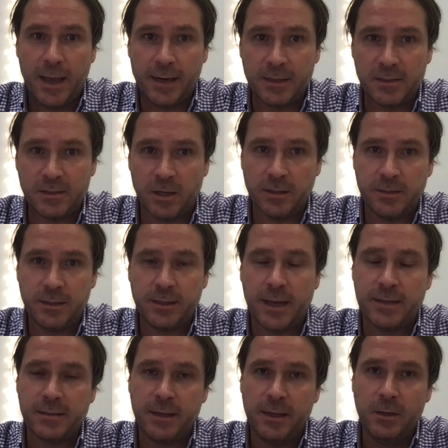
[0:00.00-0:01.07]
and as such, it
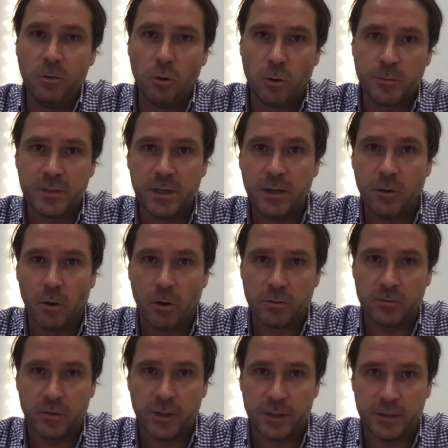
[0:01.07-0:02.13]
has an enormously
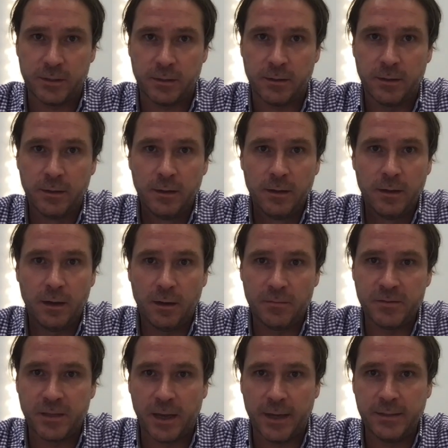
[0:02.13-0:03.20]
long tradition
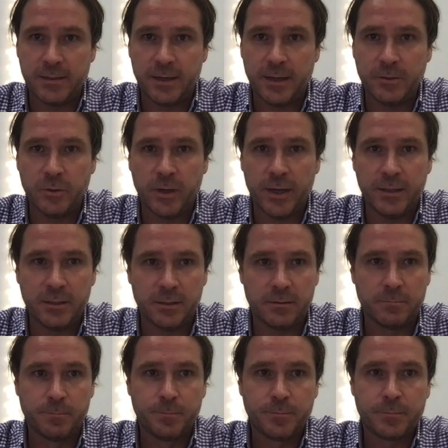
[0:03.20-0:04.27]
of science and education.